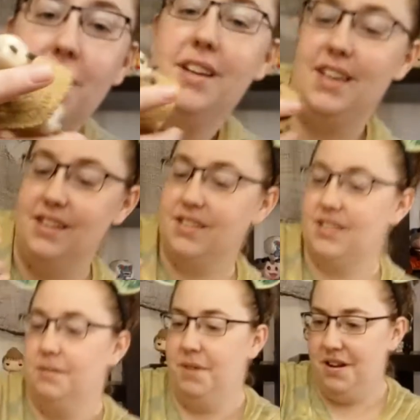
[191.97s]

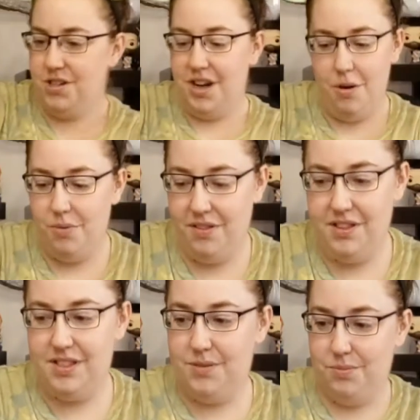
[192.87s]
monkeys. I'm not sure how well
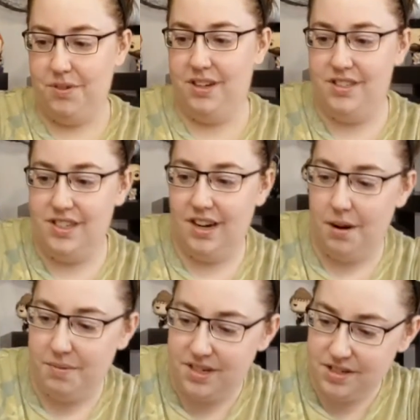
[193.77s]
this is going to stand
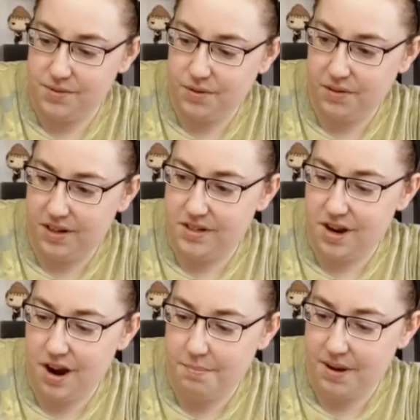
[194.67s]
up, but it does feel very
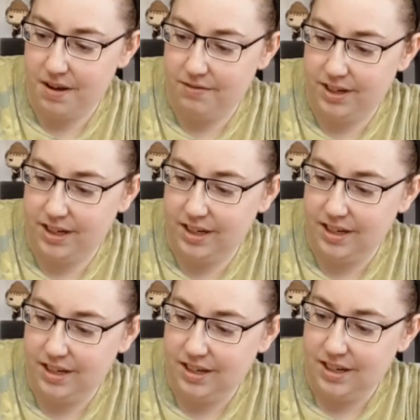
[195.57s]
top heavy.
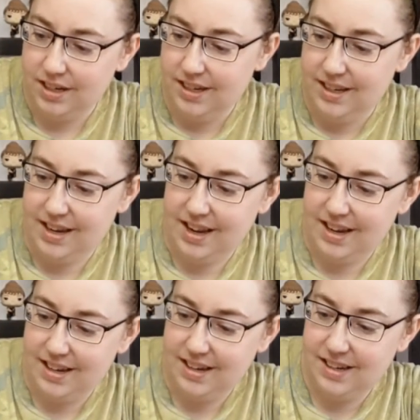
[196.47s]

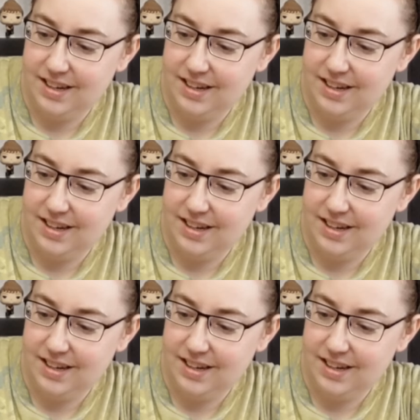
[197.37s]
Yeah,